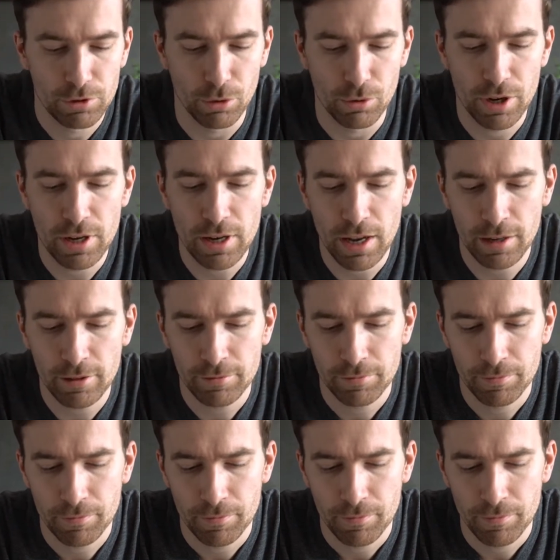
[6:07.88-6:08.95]
Tokina
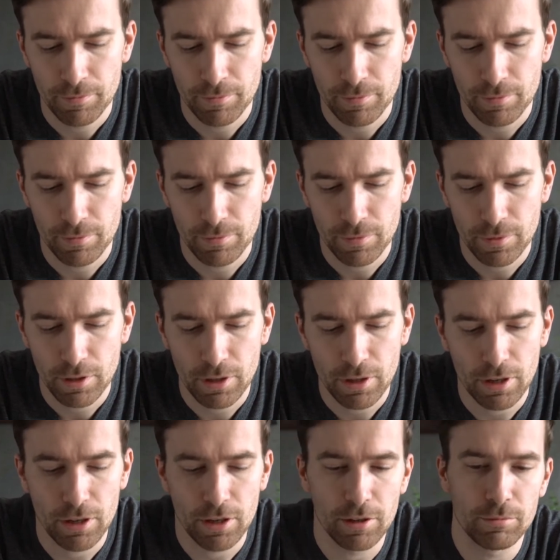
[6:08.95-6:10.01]

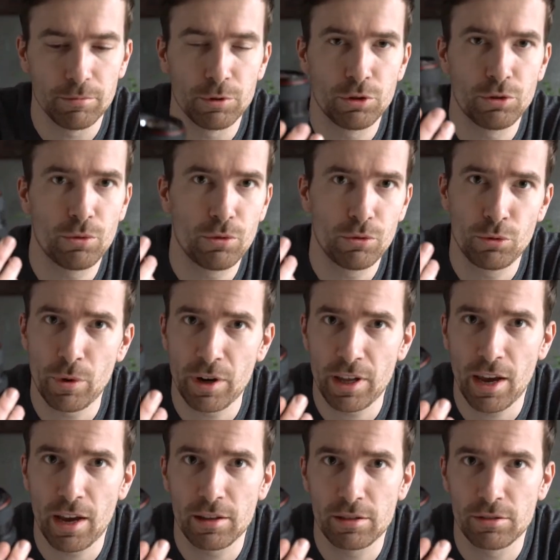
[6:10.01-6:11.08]

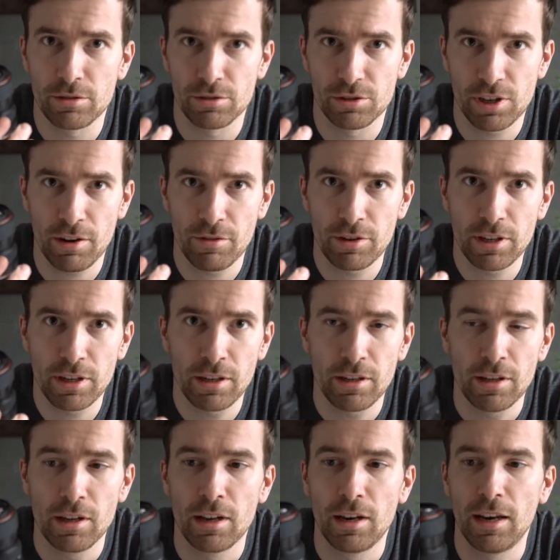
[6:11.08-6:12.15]
28-70
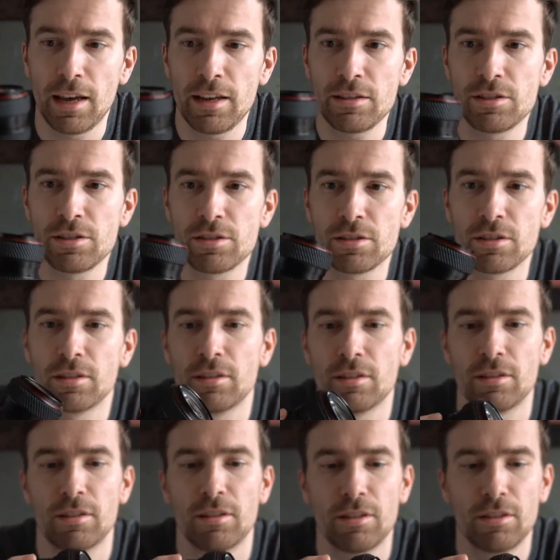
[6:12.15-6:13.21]
lens,
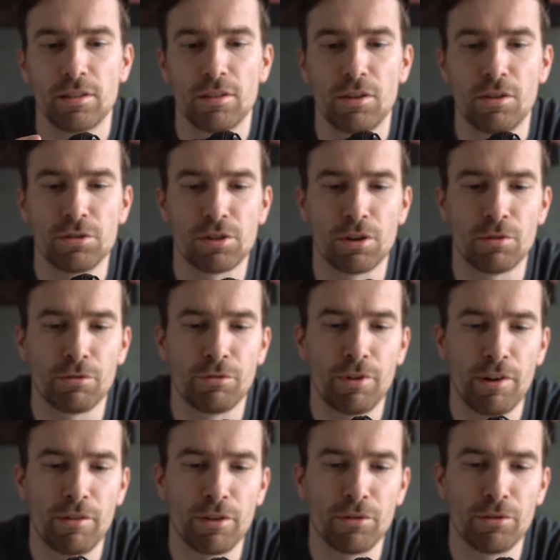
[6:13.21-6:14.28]
also a
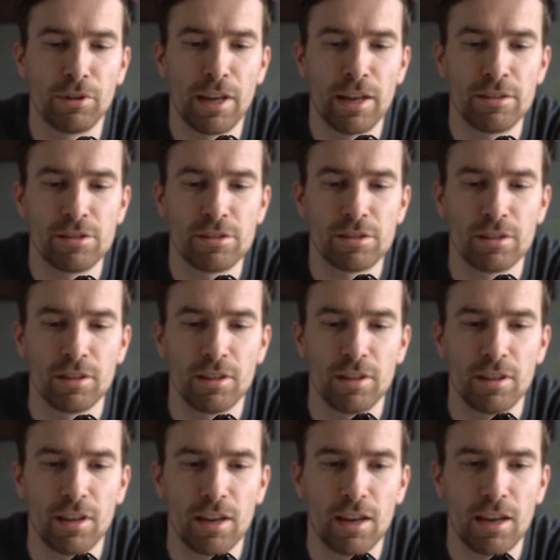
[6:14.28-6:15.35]
very old lens
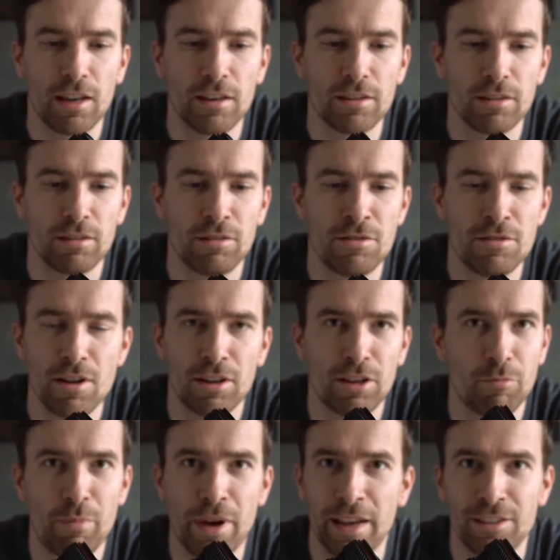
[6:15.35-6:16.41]
and not
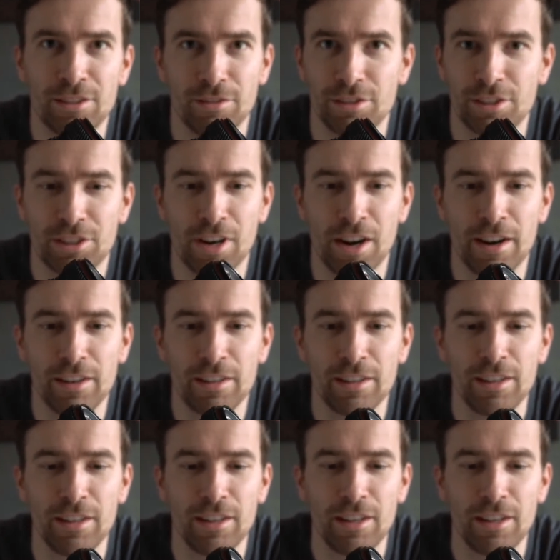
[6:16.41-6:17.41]
the best of its kind,